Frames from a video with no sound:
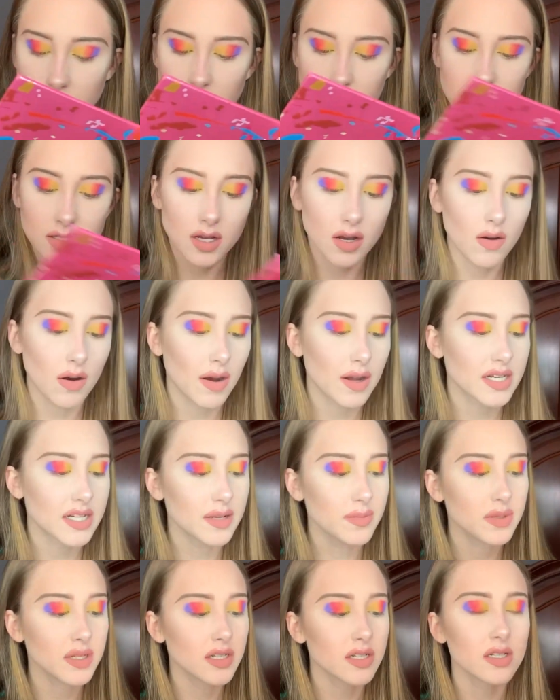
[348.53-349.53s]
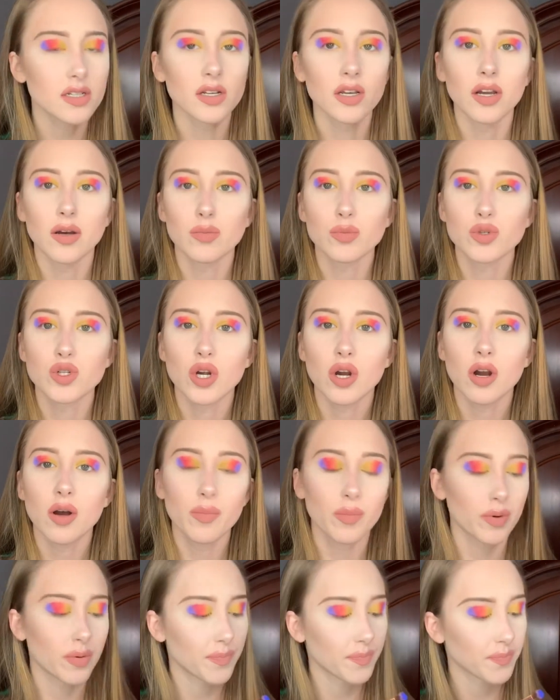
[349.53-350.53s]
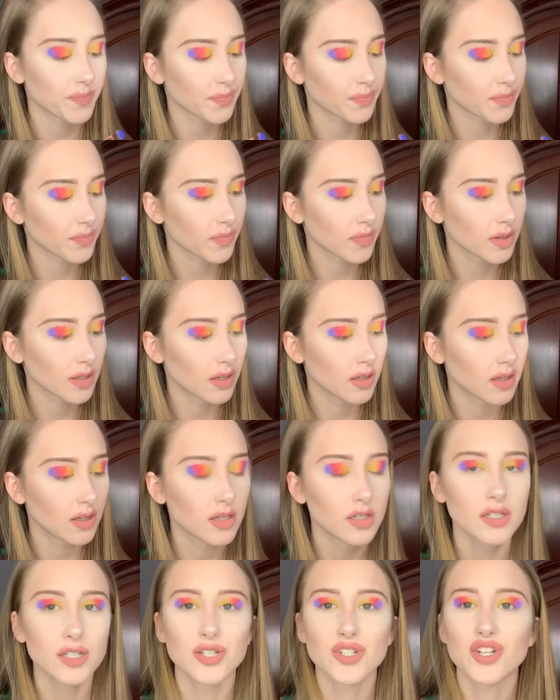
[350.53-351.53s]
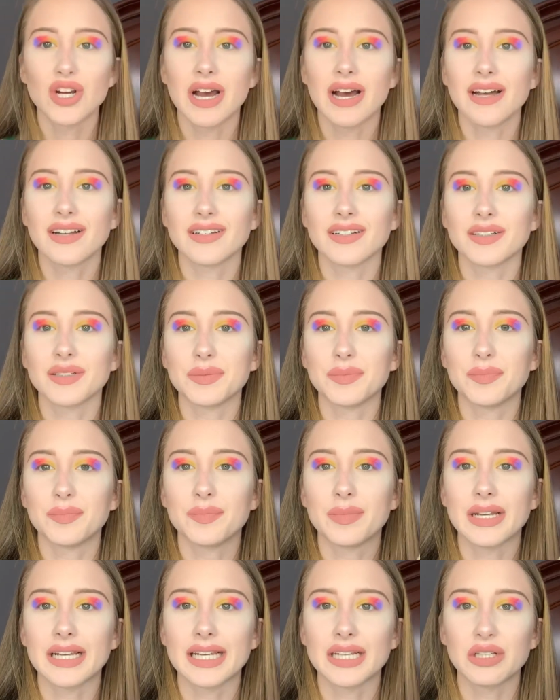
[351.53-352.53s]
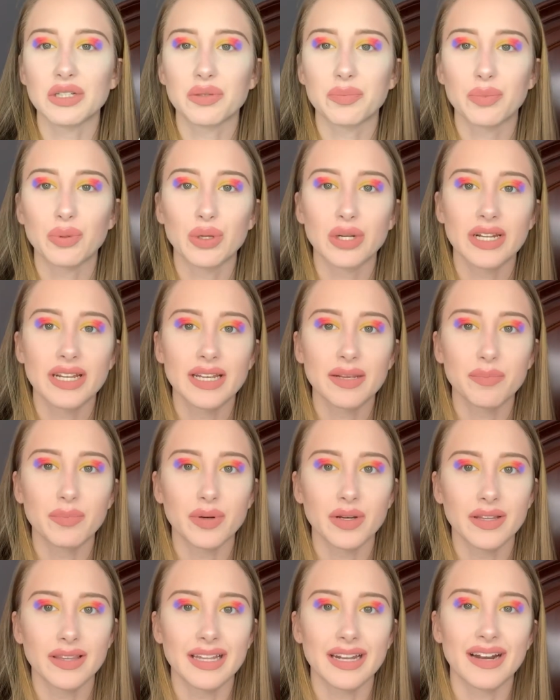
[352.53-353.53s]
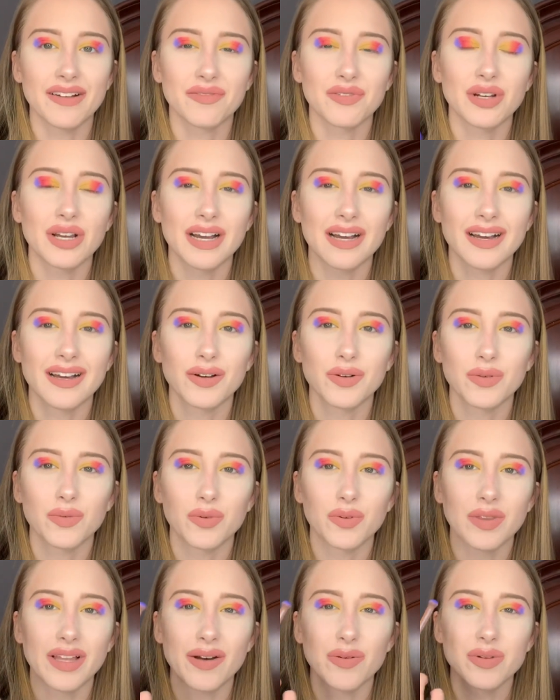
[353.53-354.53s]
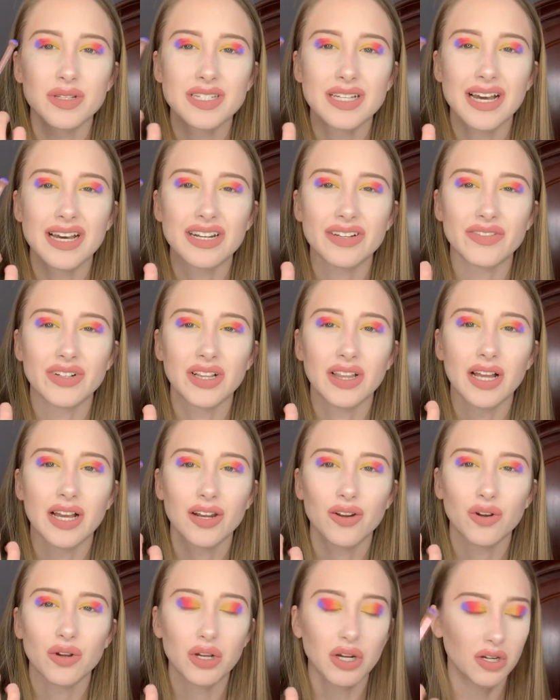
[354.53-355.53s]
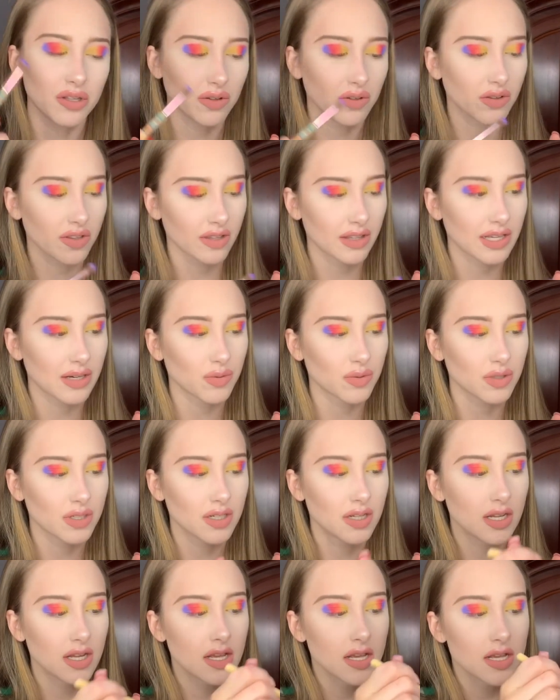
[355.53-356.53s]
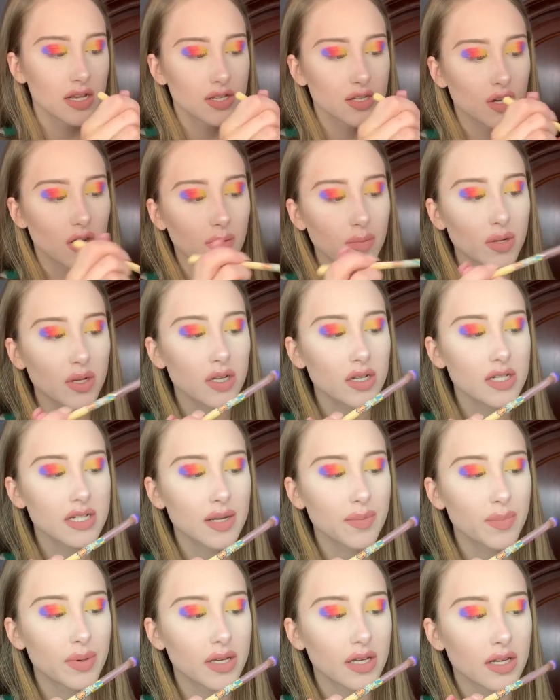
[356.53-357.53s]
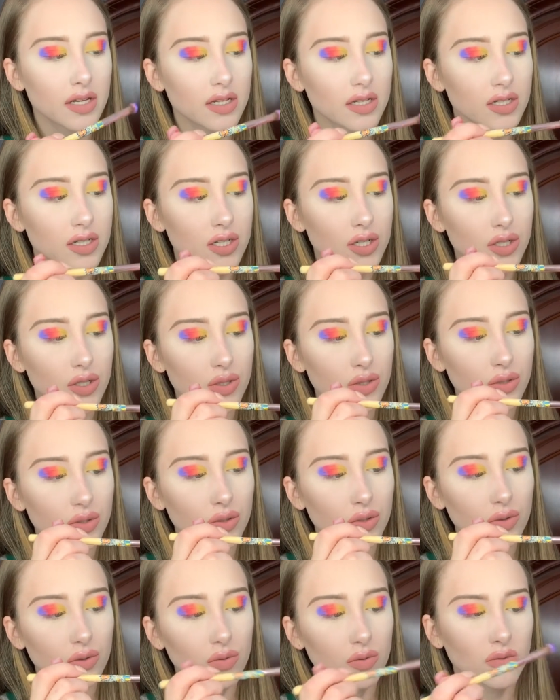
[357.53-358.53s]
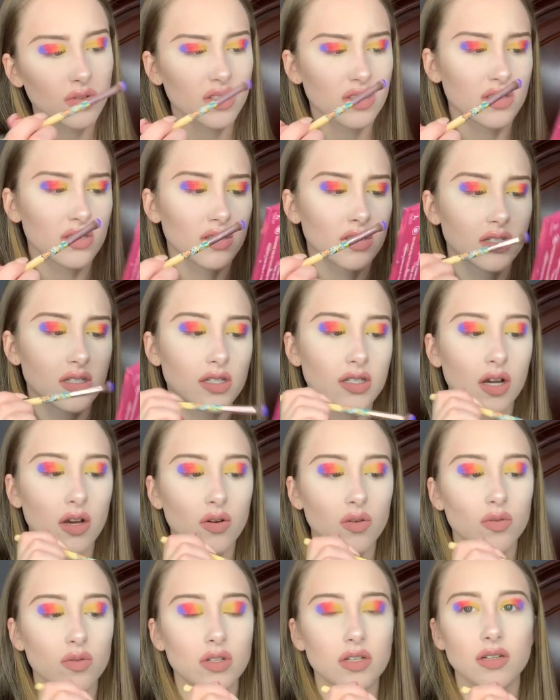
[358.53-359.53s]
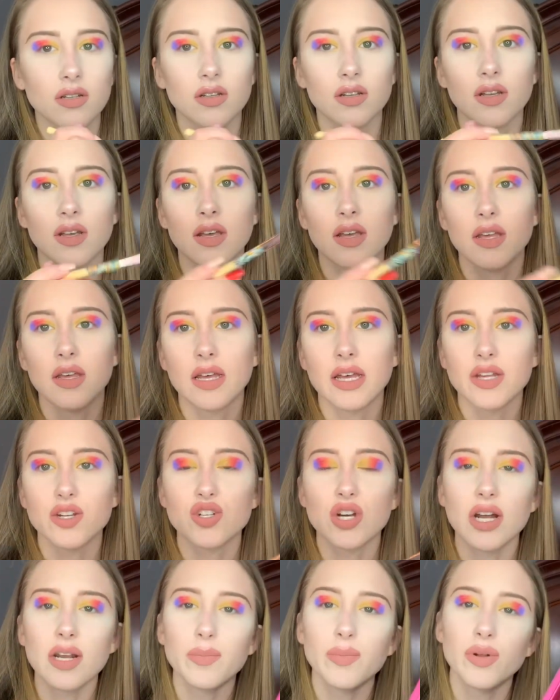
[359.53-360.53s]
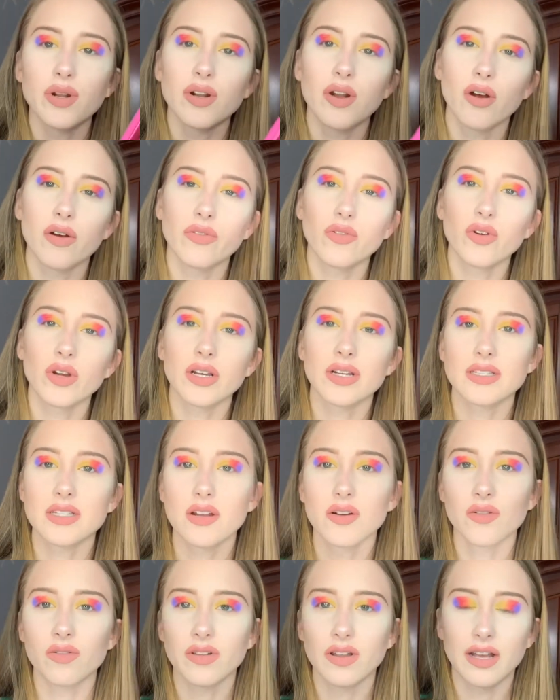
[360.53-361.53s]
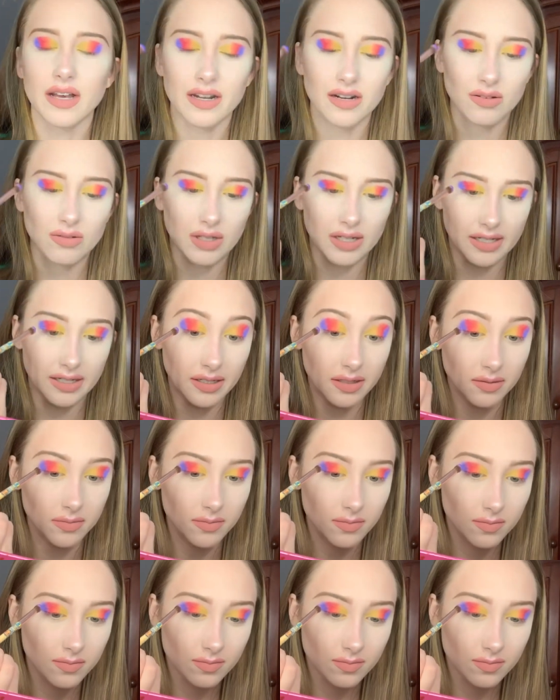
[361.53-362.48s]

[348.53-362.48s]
So I dipped into Gumdrop to try to make it look pretty, but then I forgot, well, that one's kind of a lighter color than that one. So I'm gonna dip into, what is it, Soaked, and try to put it over it, because I don't like it.